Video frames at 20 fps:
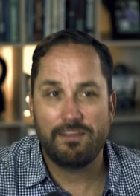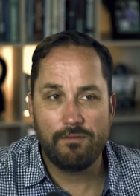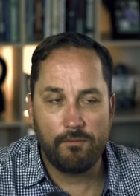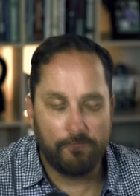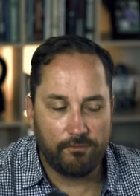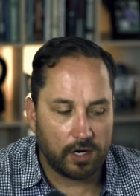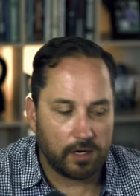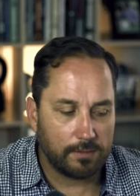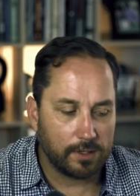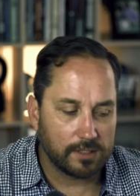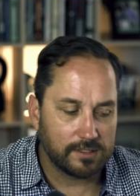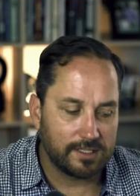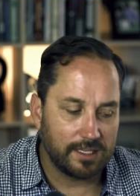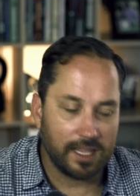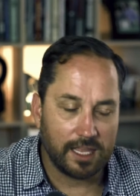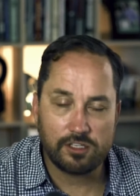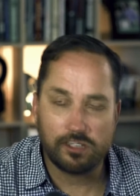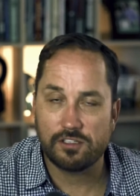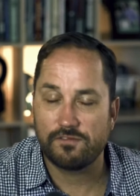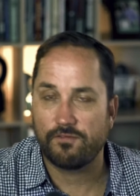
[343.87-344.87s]
Even fundamentals,
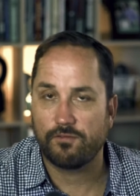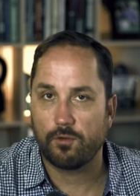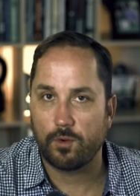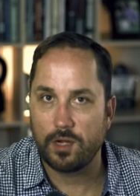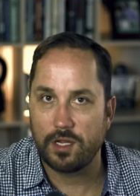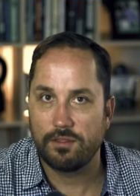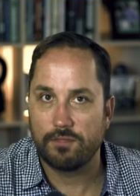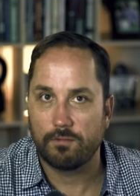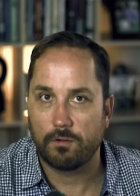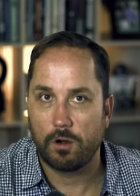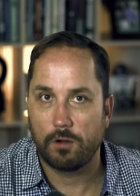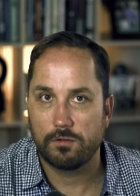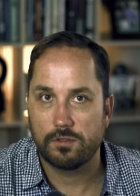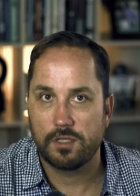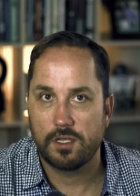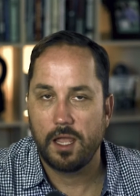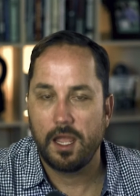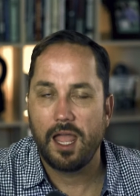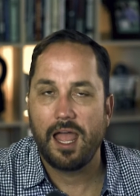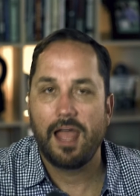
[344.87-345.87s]
not just free
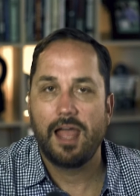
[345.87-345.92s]
throws.